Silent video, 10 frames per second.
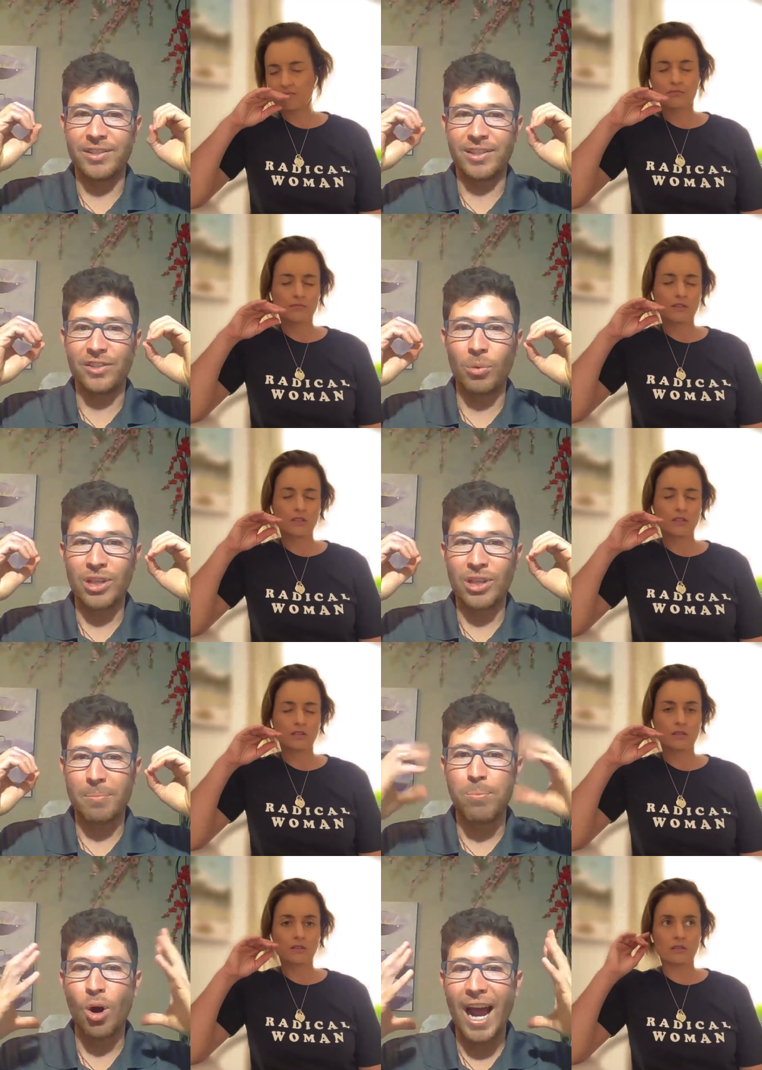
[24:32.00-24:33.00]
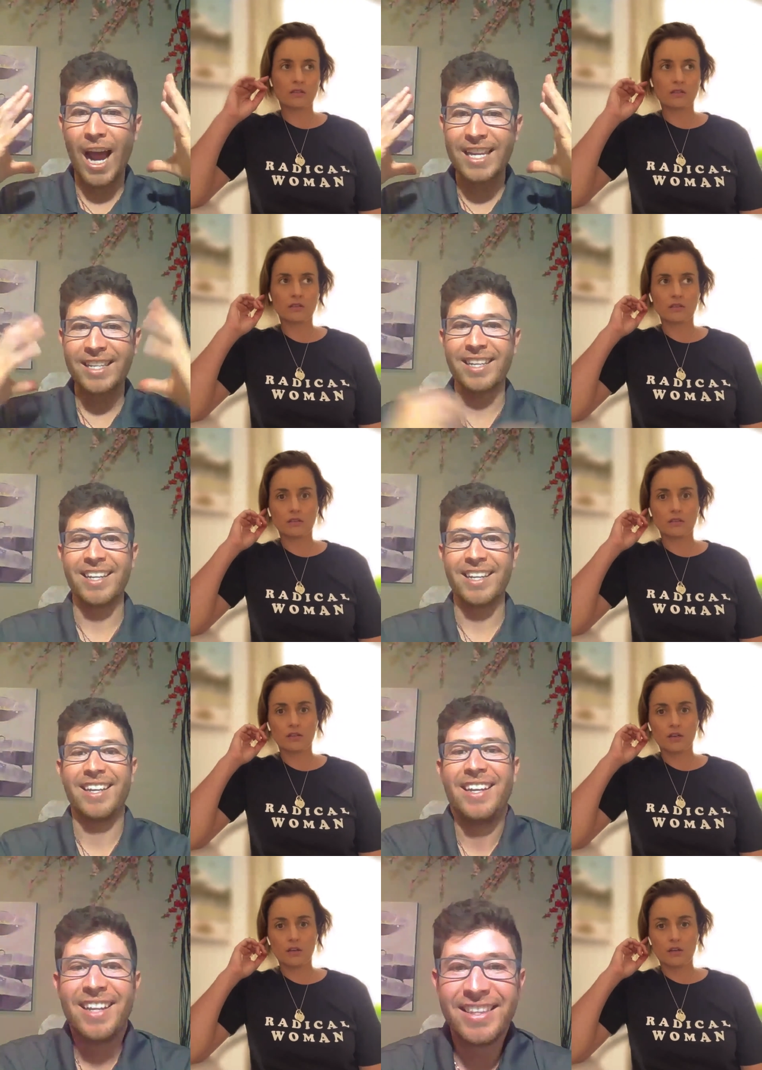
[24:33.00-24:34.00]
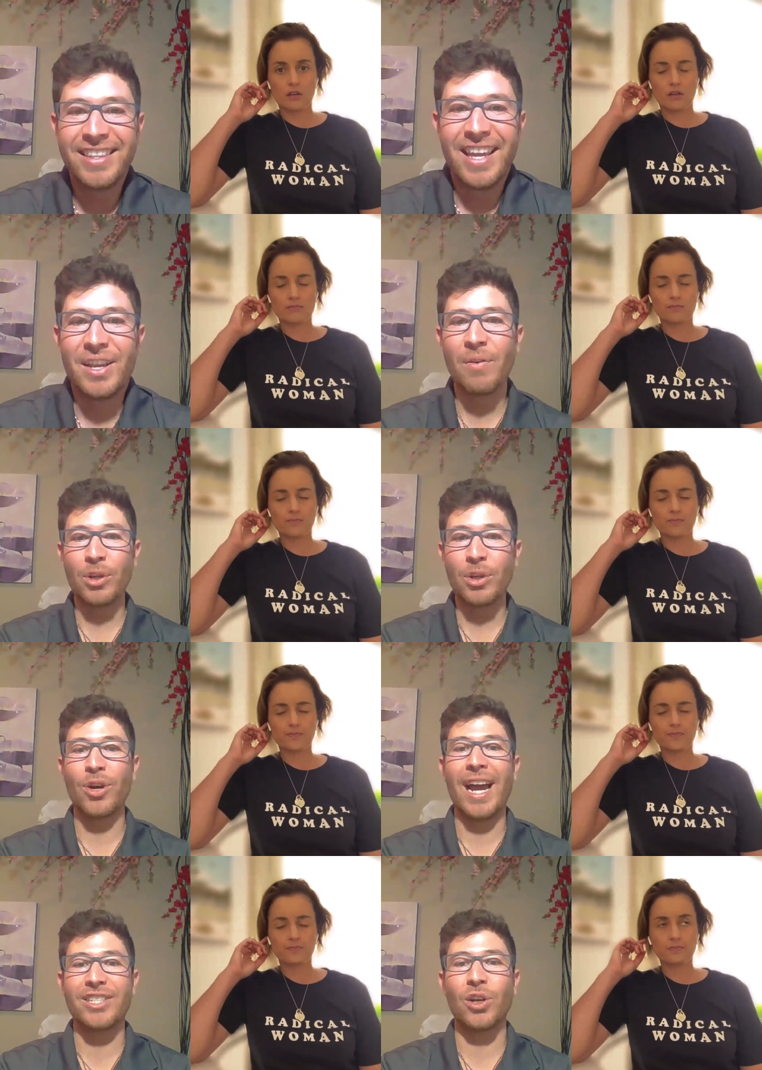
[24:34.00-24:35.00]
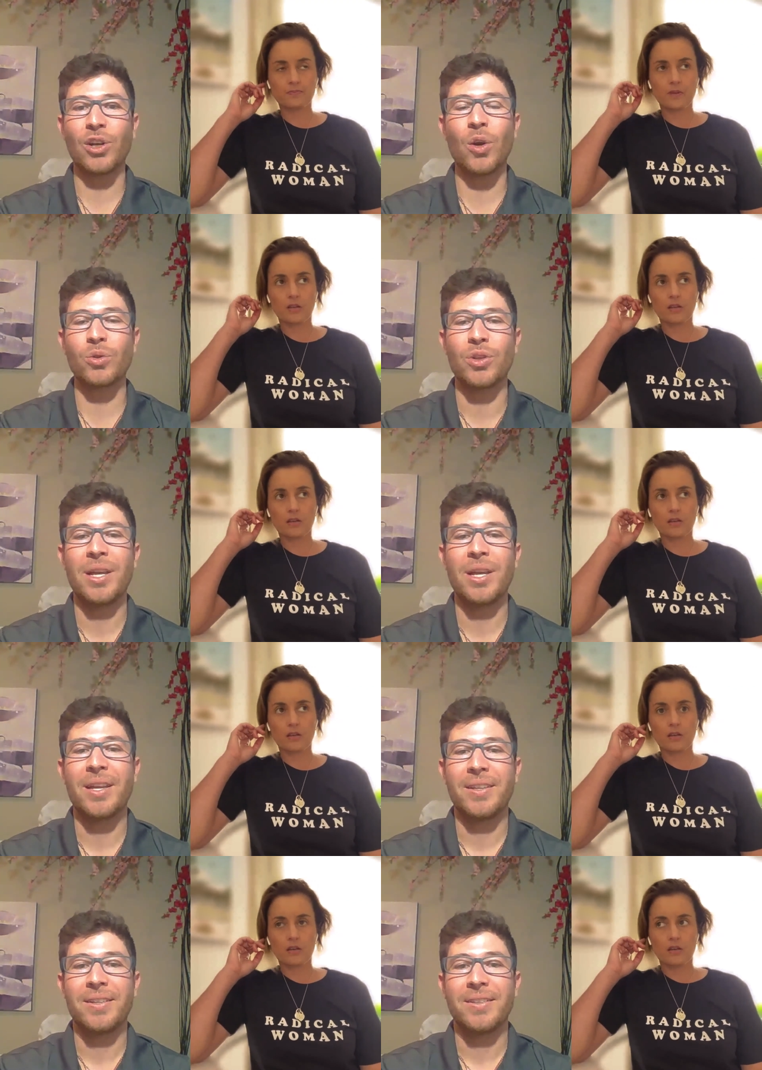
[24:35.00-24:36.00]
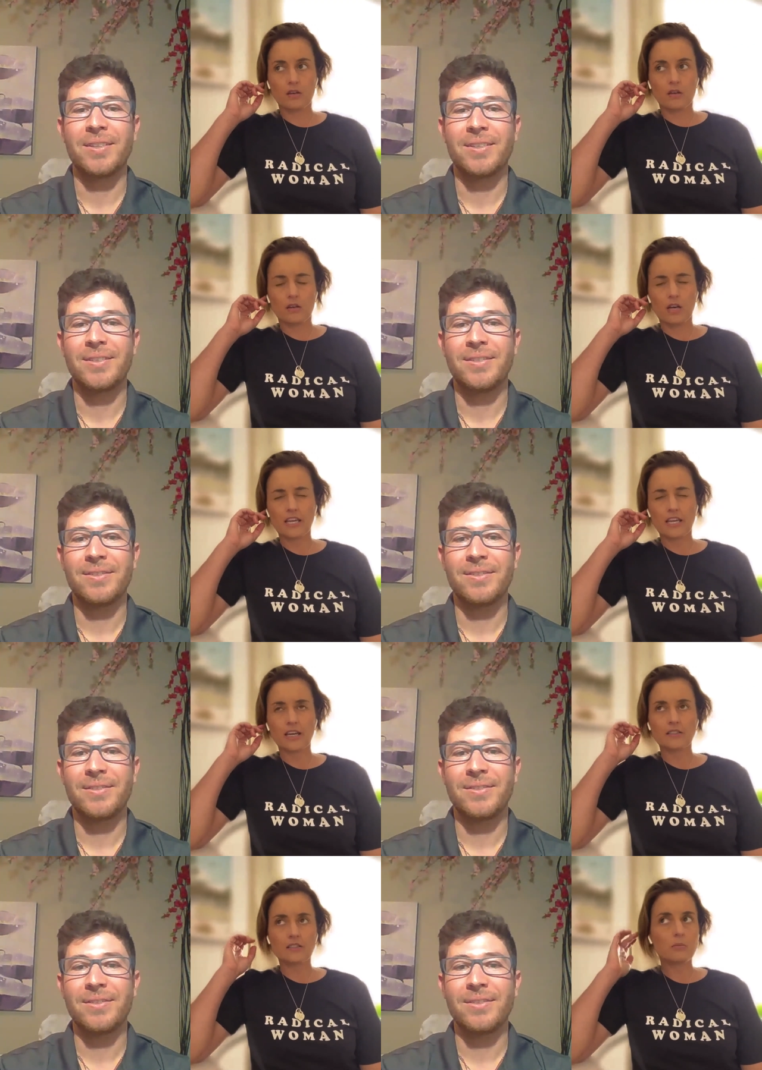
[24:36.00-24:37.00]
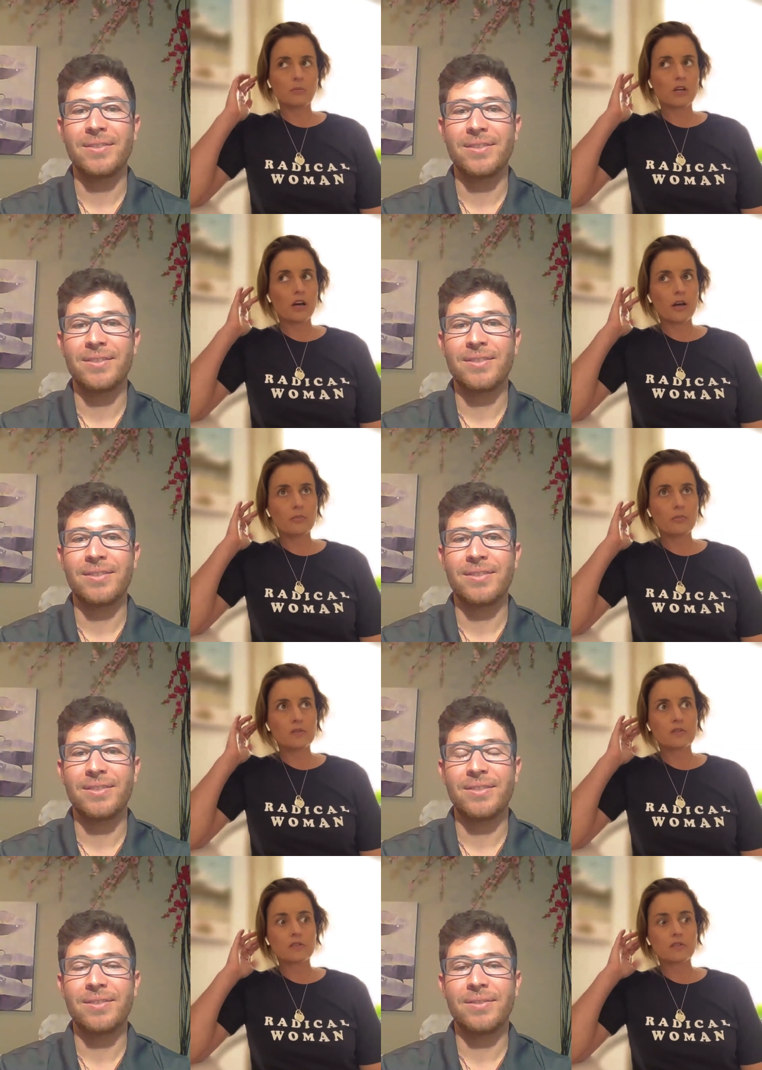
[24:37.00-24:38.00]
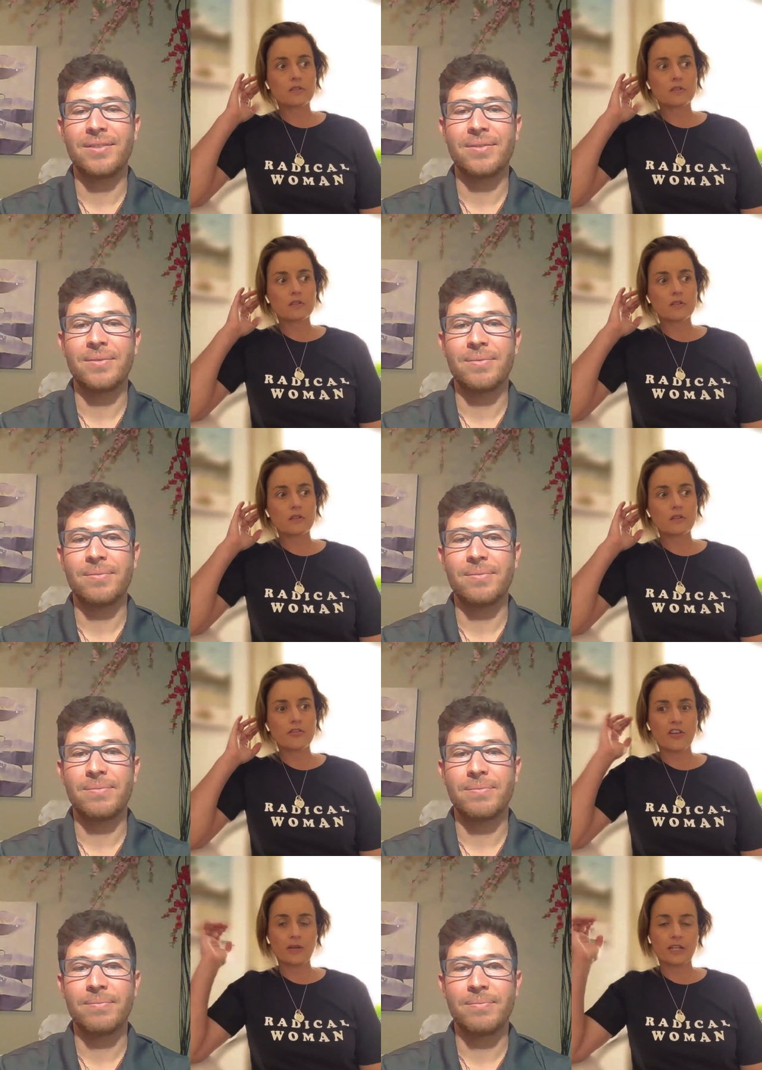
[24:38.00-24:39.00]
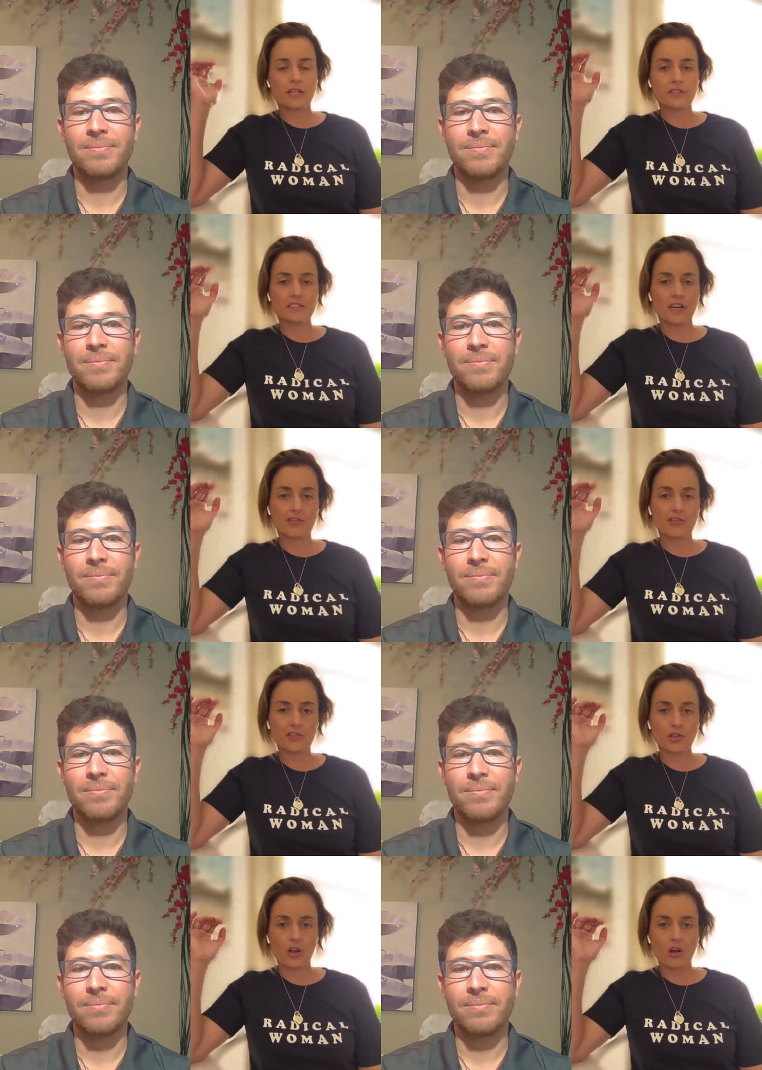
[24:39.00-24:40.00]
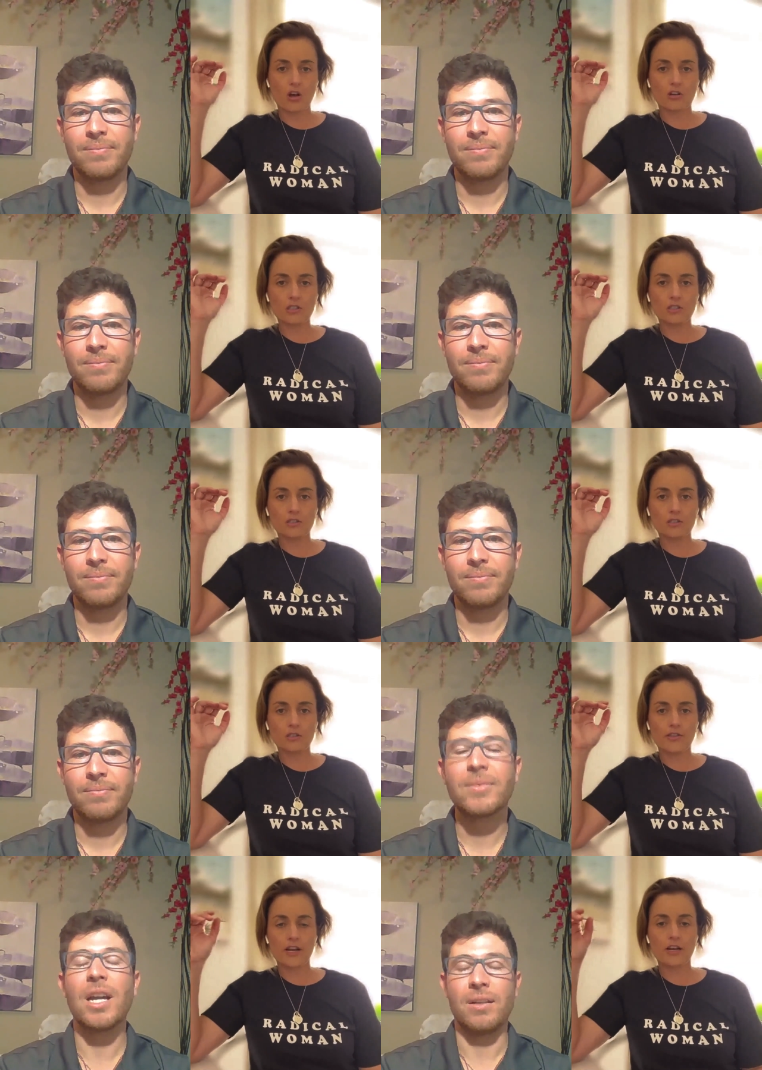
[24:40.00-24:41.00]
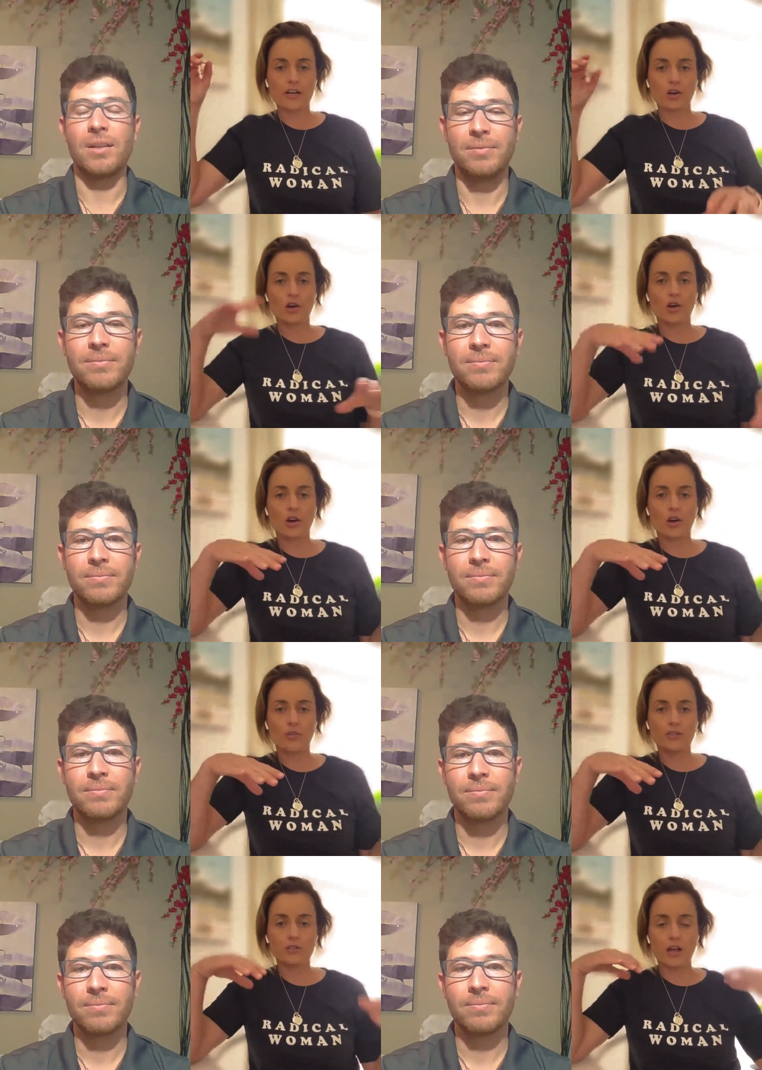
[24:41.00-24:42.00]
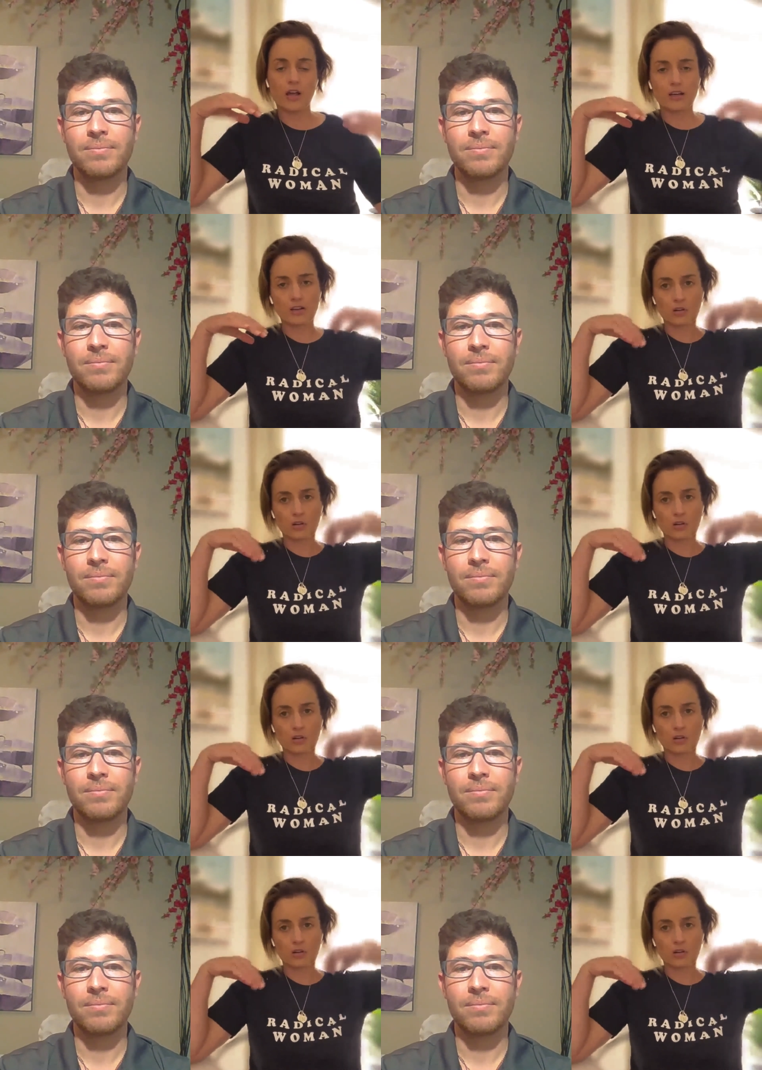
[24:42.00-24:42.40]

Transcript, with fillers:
Speaker 1: it's it's almost like bright in the even mm. with your eyes mm. closed
Speaker 2: i get sometimes if i've been in the sun for too long and yeah. then I go home into like a